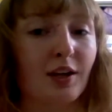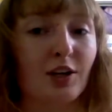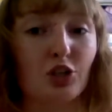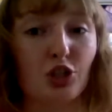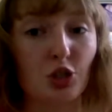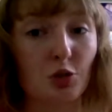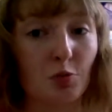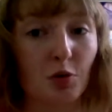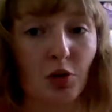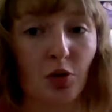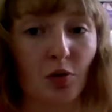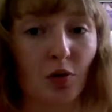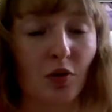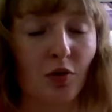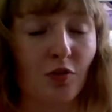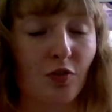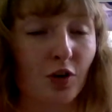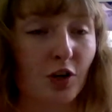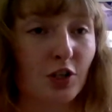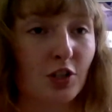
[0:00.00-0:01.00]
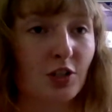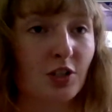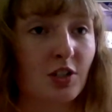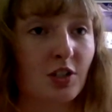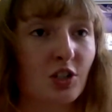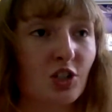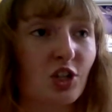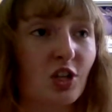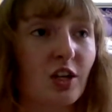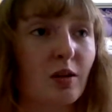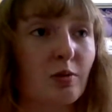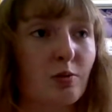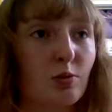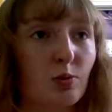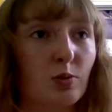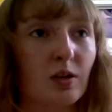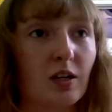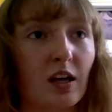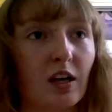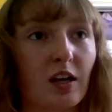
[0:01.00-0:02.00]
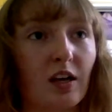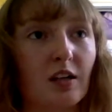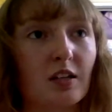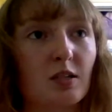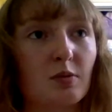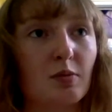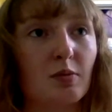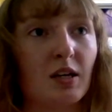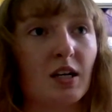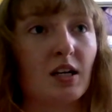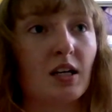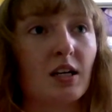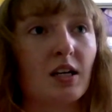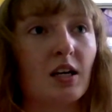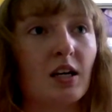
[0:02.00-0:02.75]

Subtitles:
and she's been going first, and she keeps winning against me,